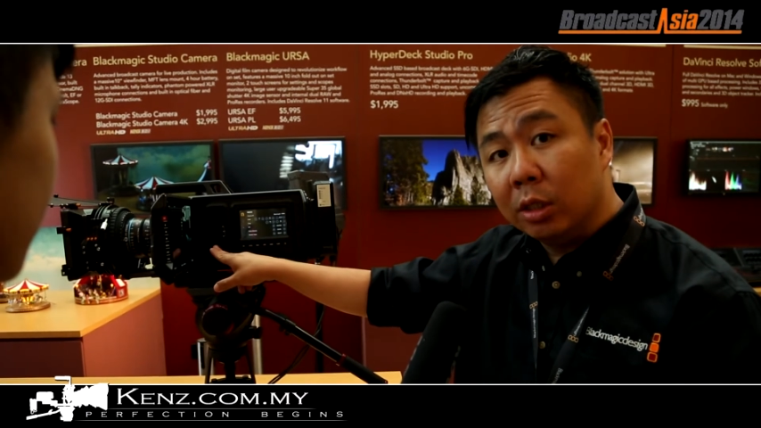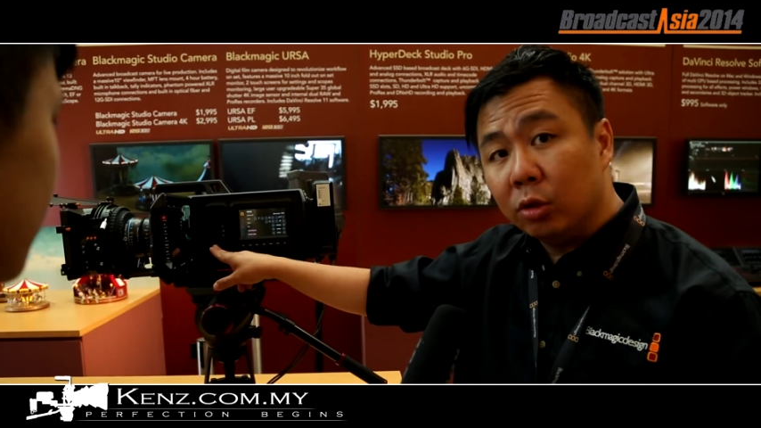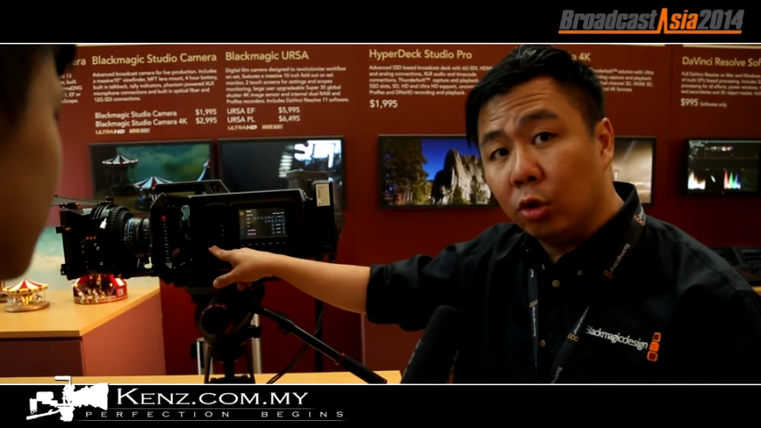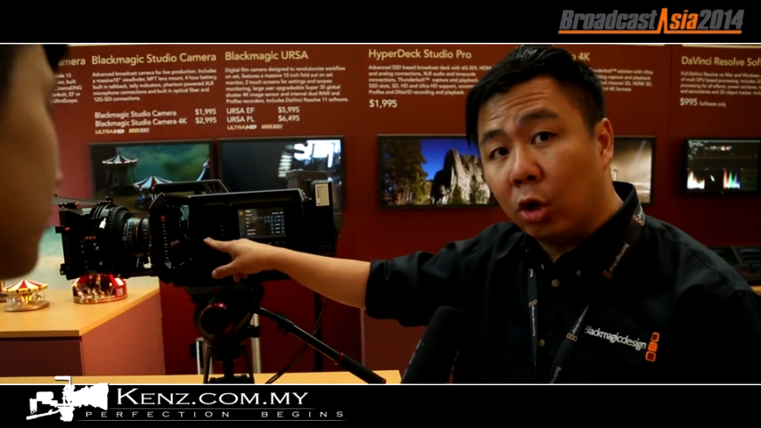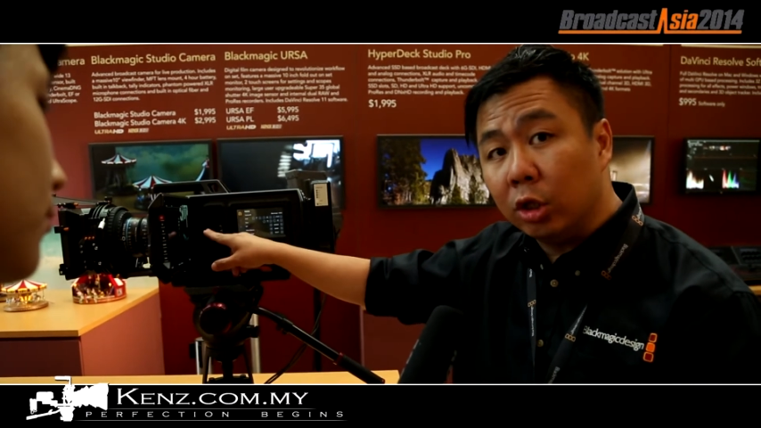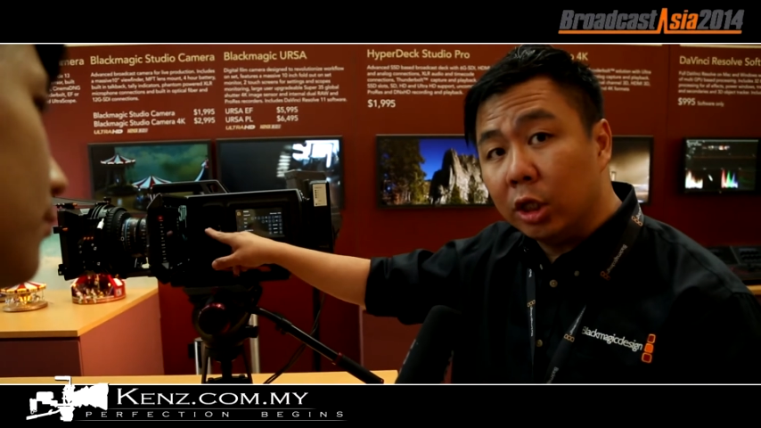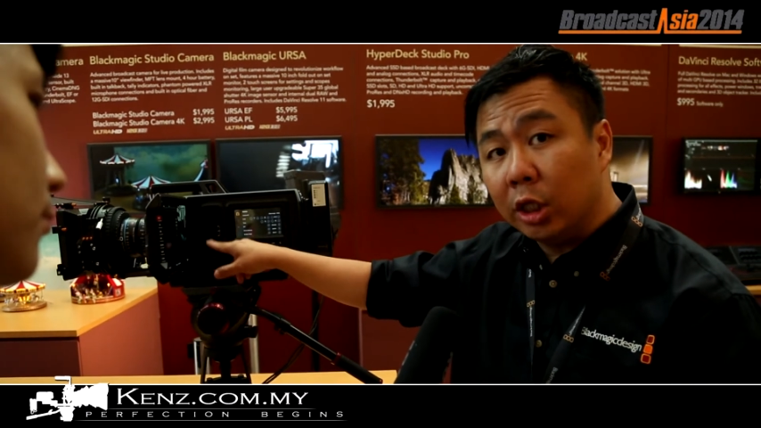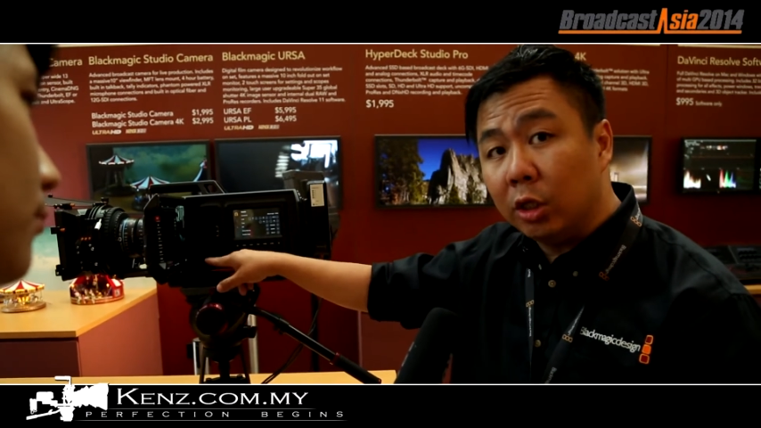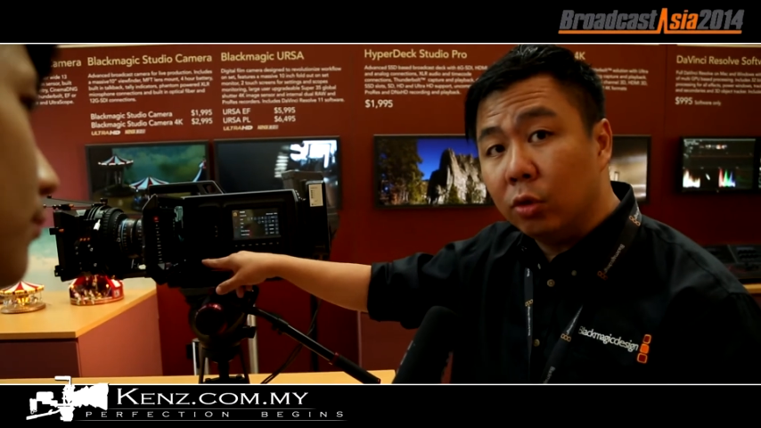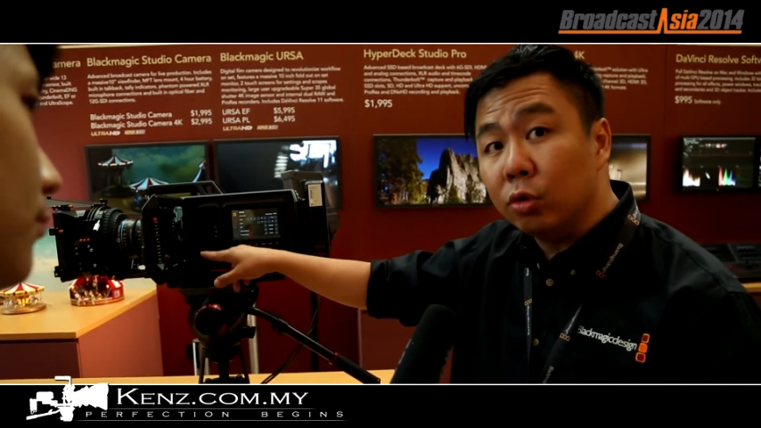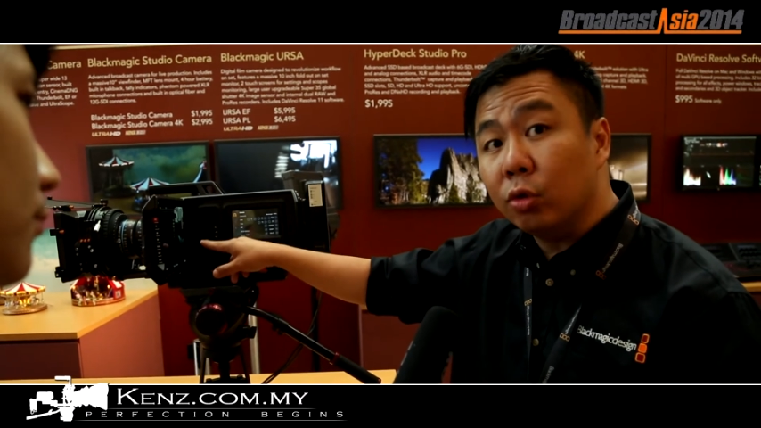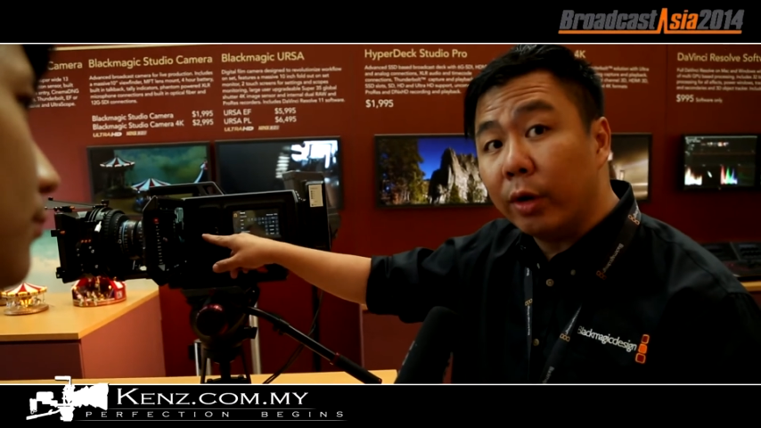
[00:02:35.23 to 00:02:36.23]
to
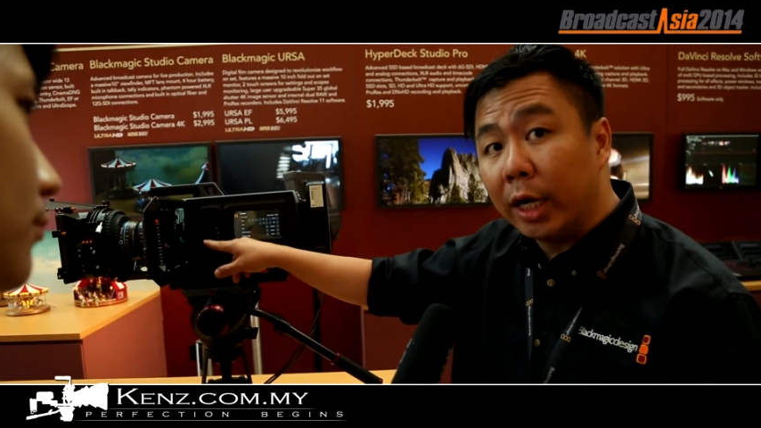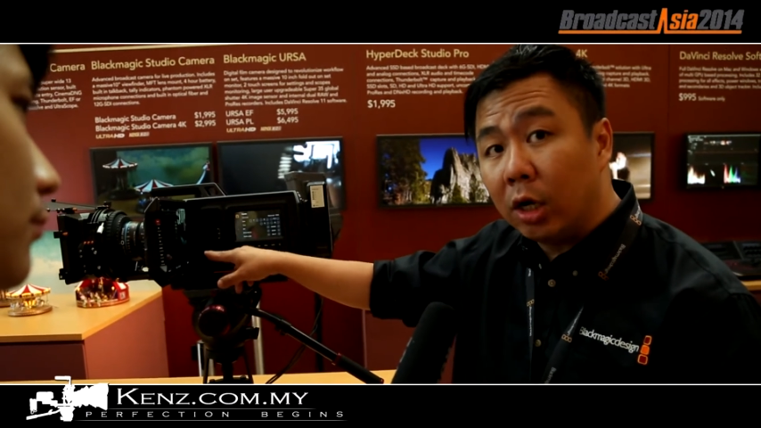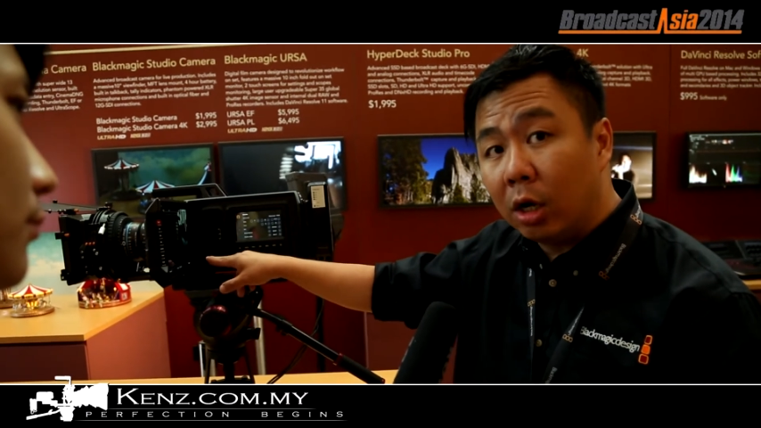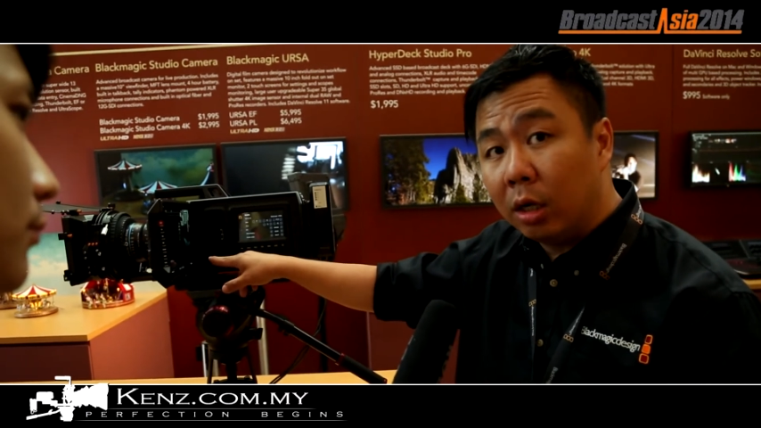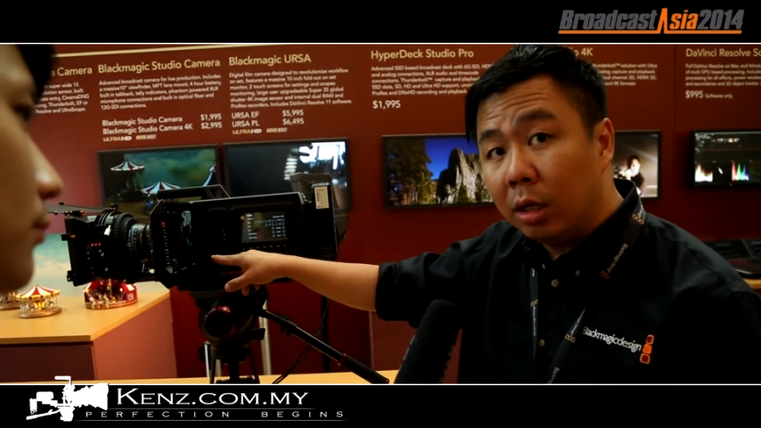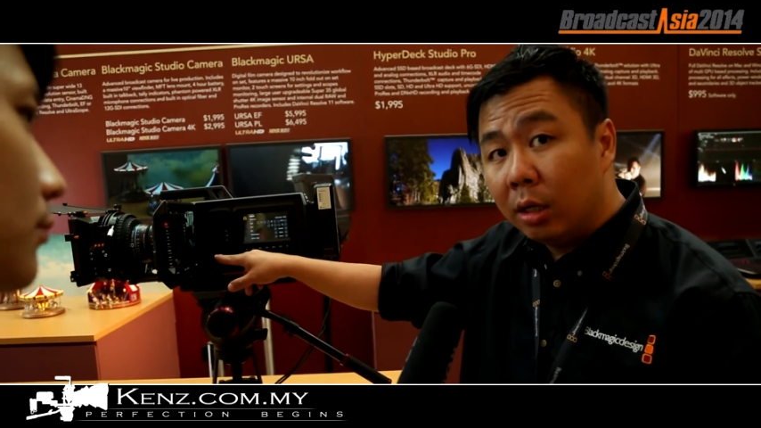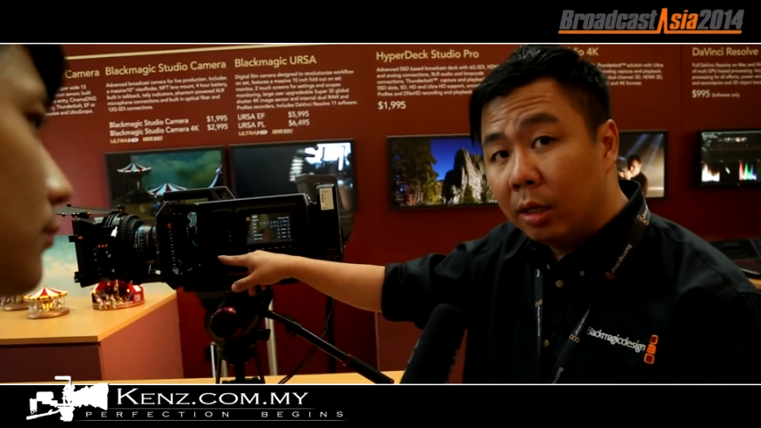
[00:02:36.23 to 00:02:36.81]
continue to record.